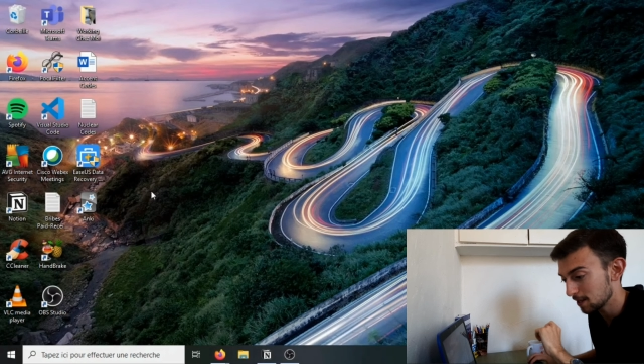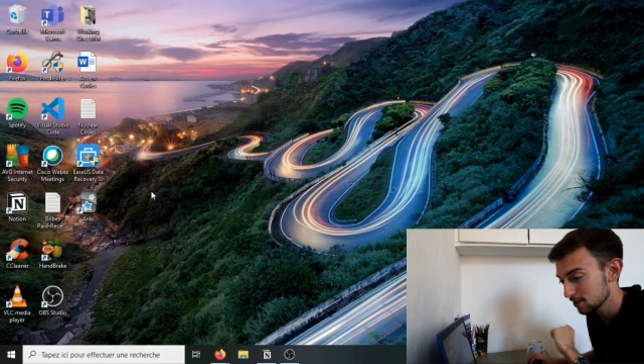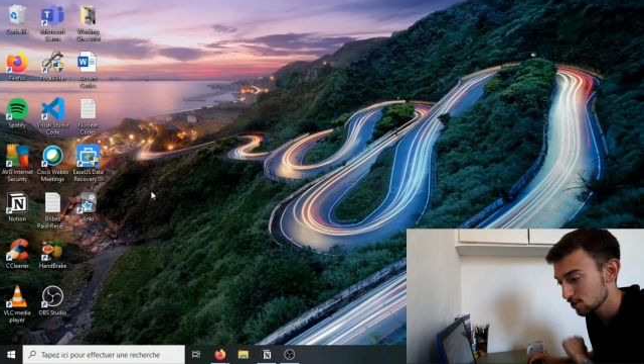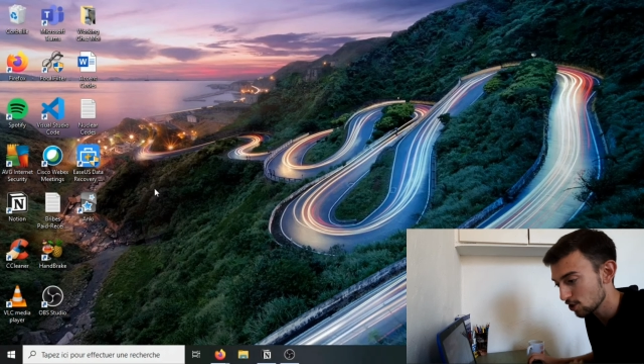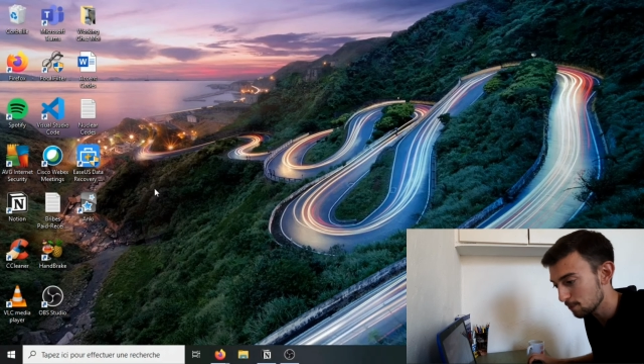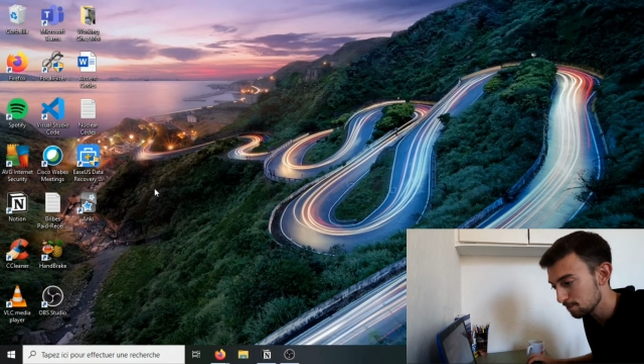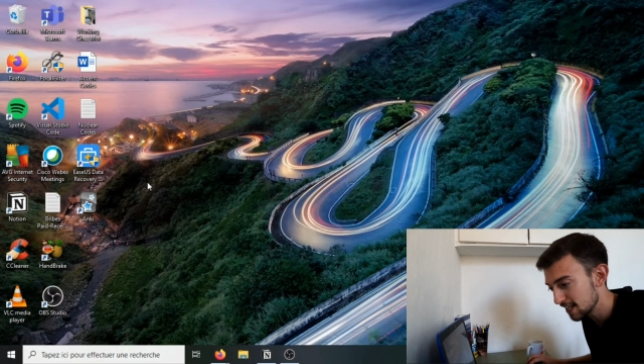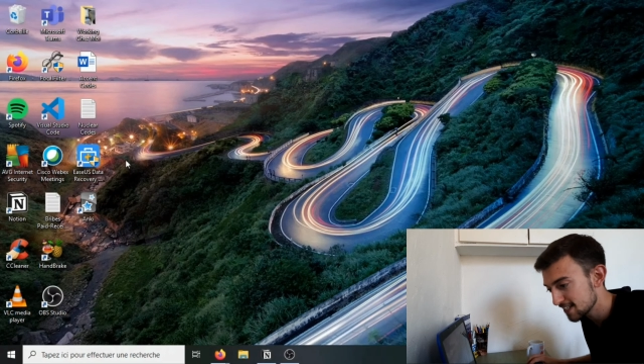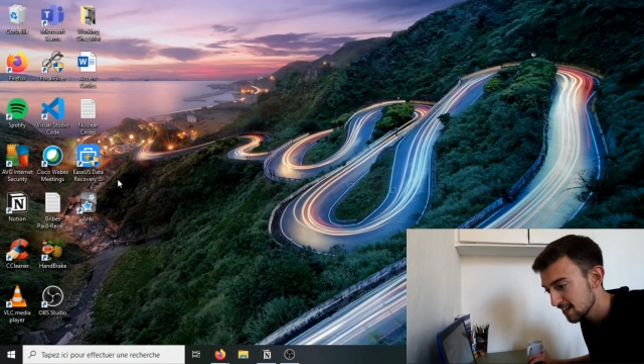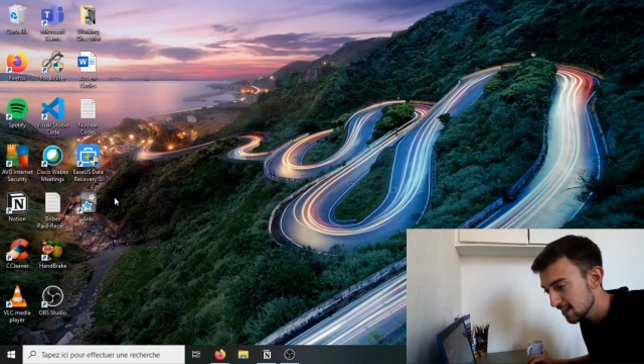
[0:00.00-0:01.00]
So
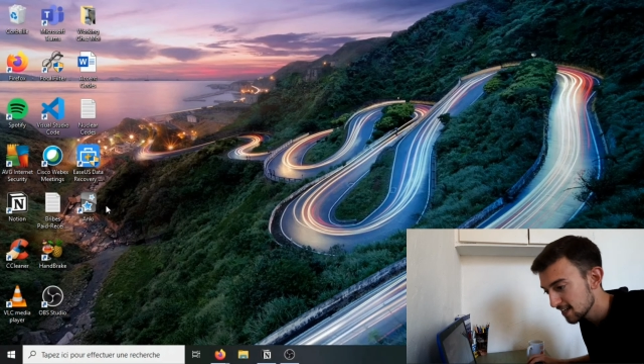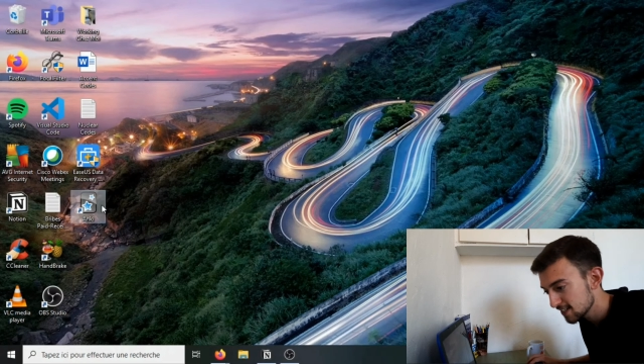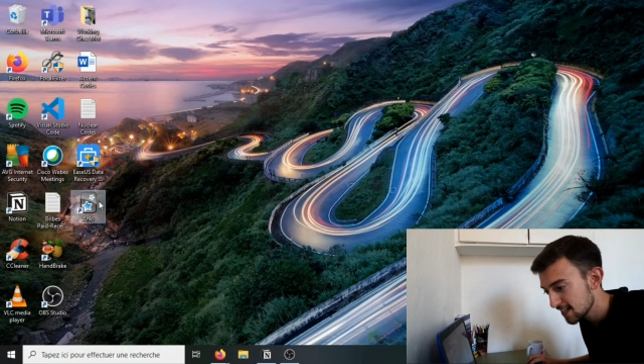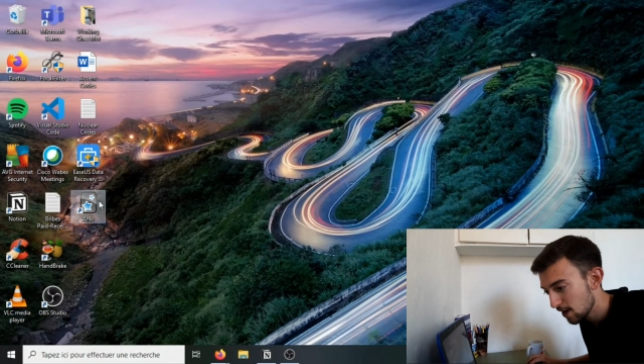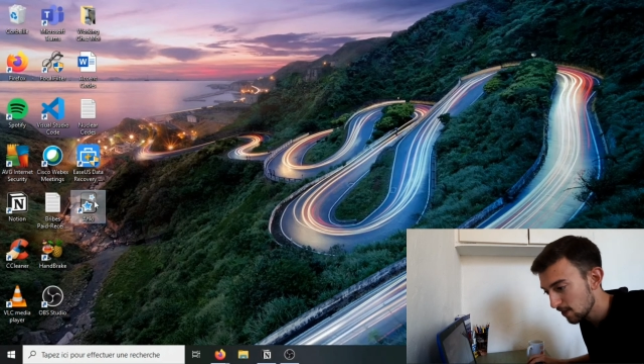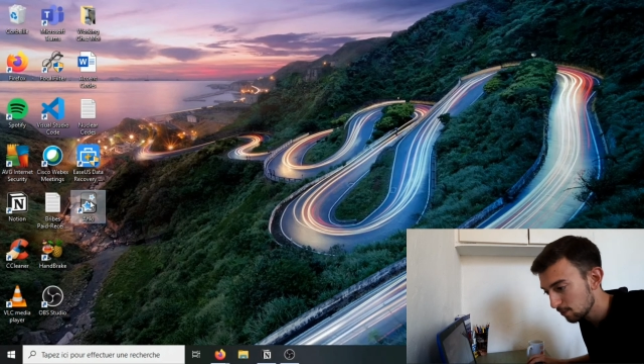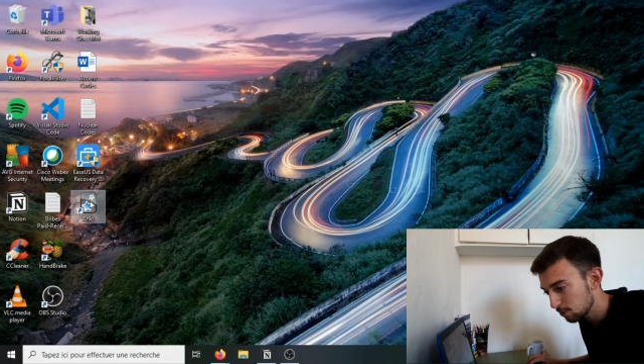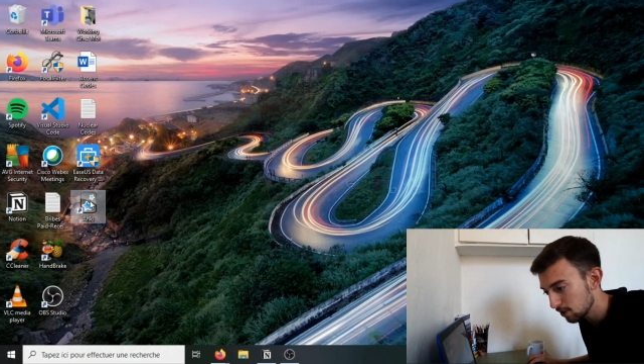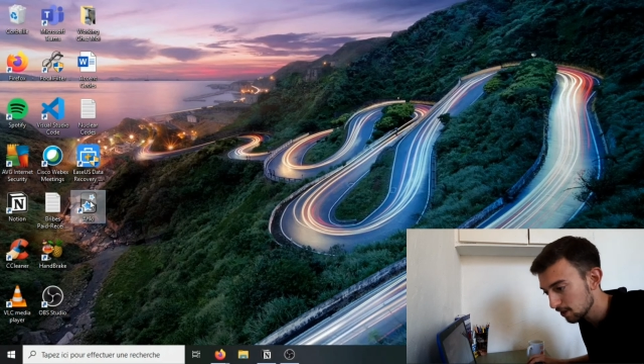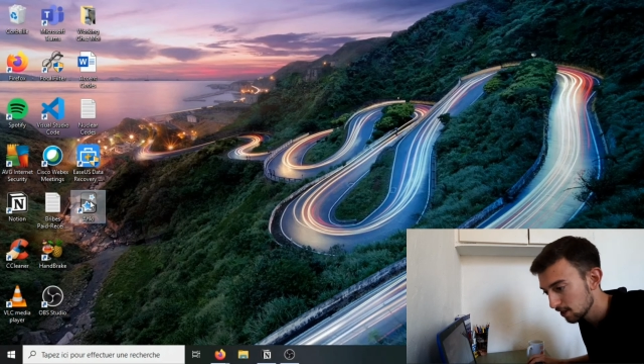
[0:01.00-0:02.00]
let's see how that would
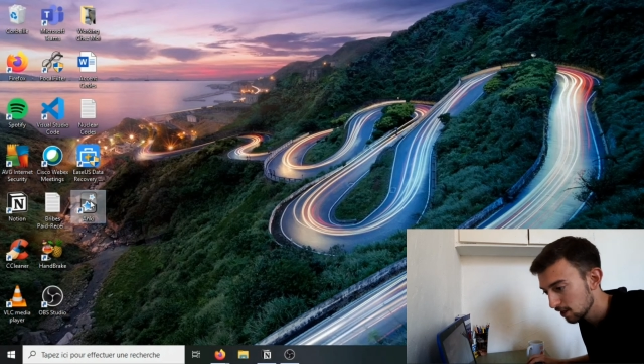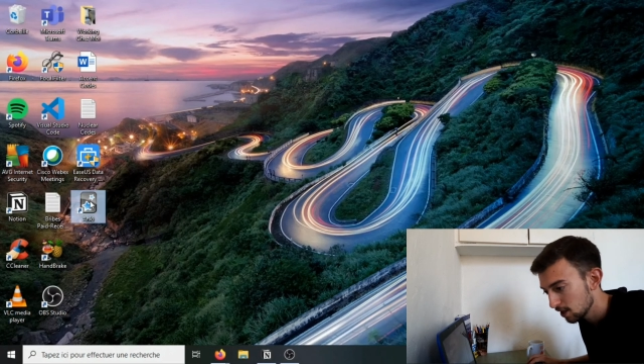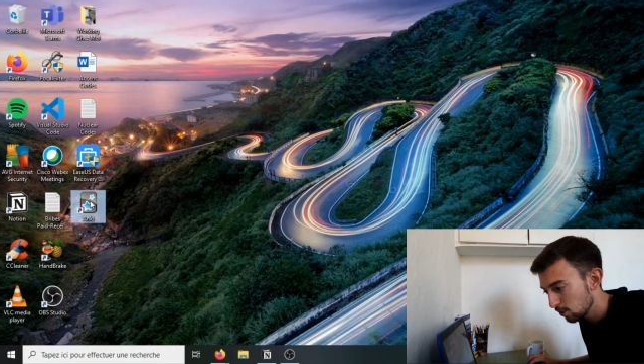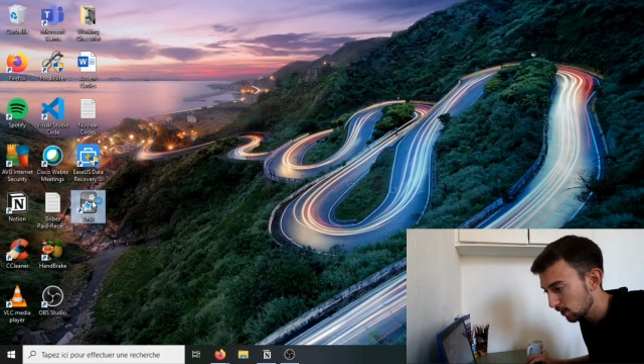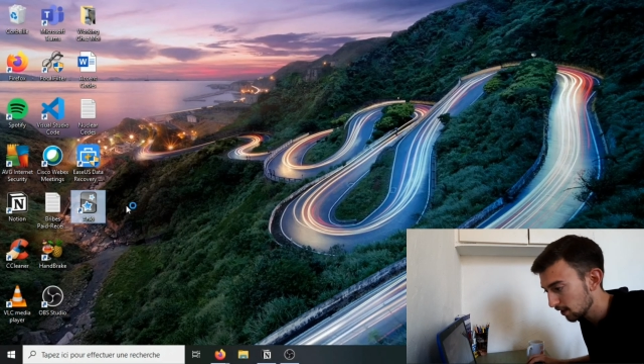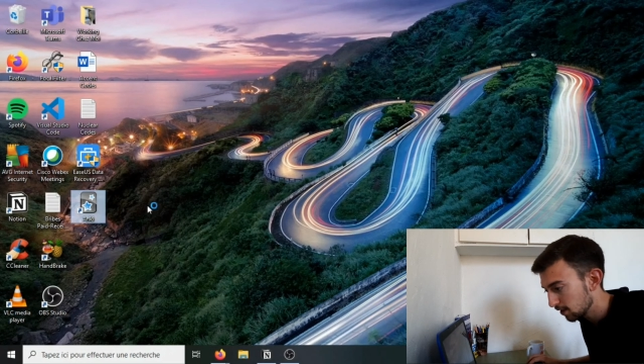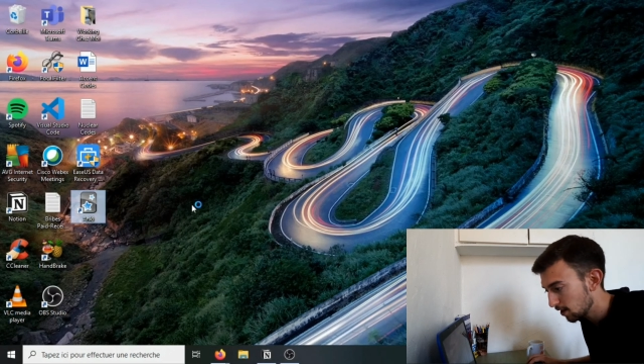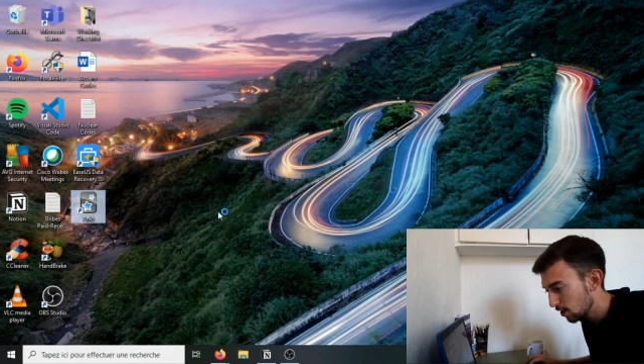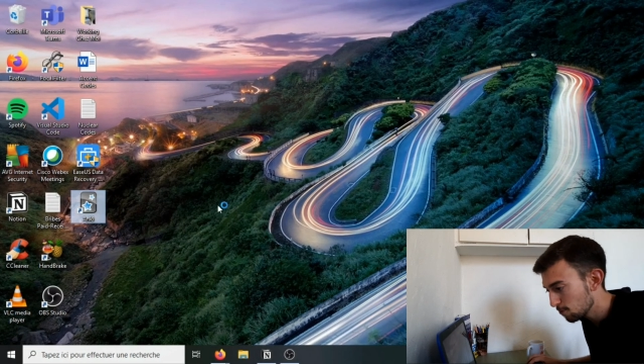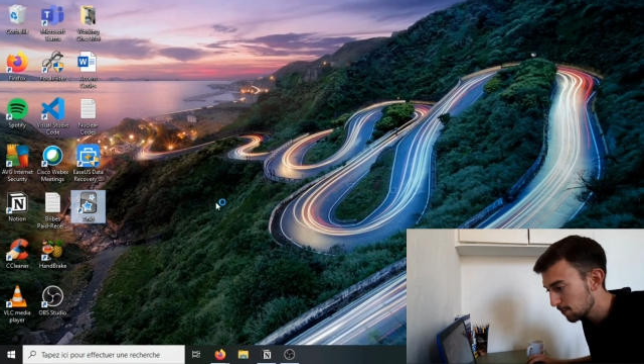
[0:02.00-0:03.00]
work. We'll
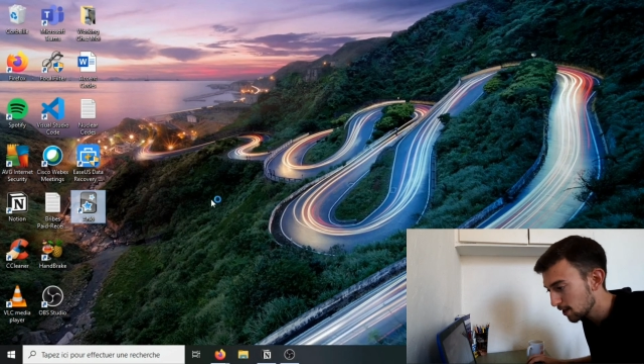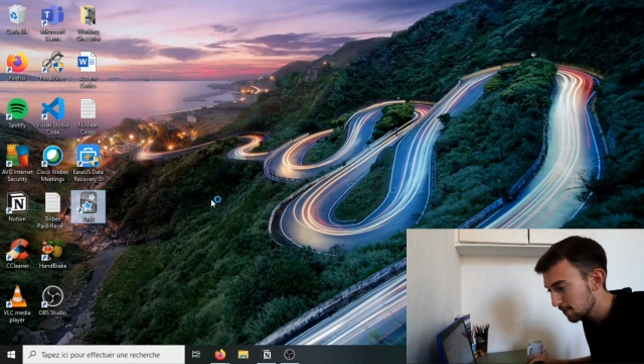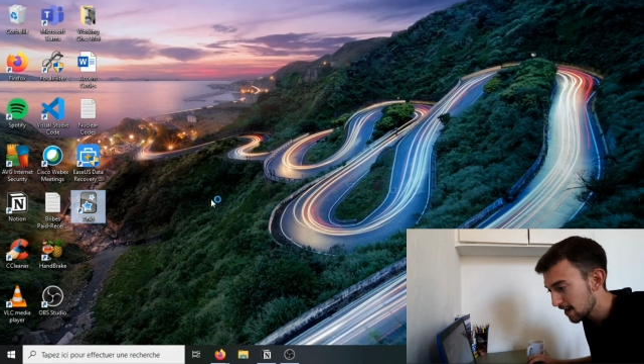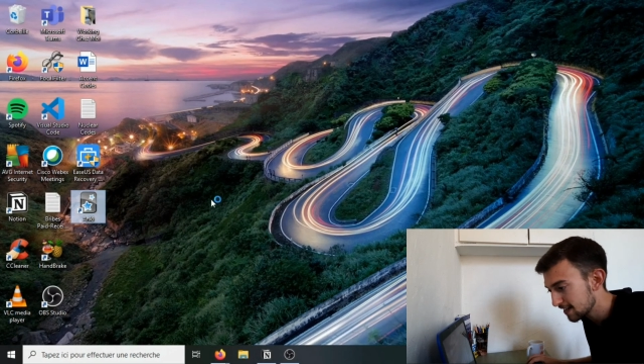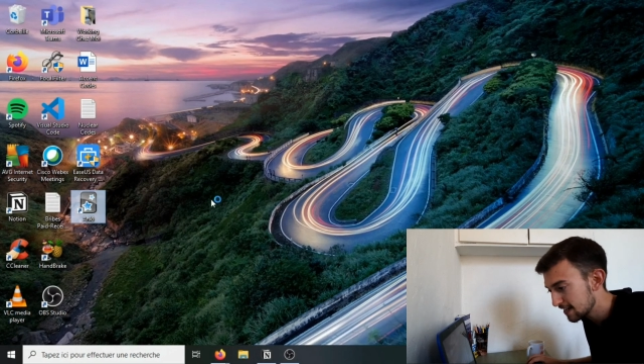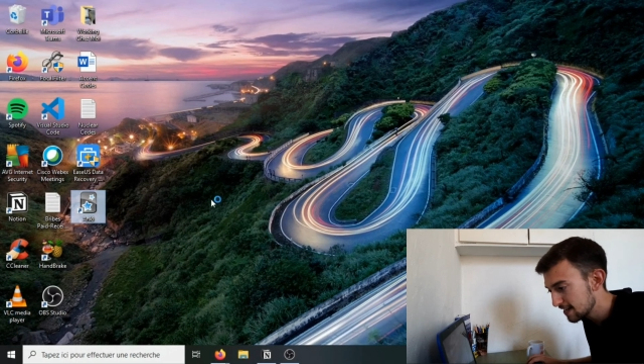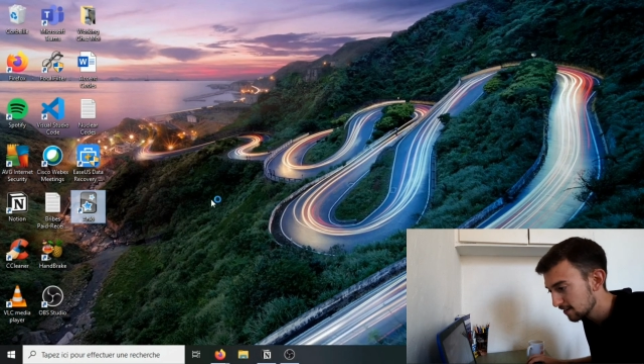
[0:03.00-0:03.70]
open up Anki,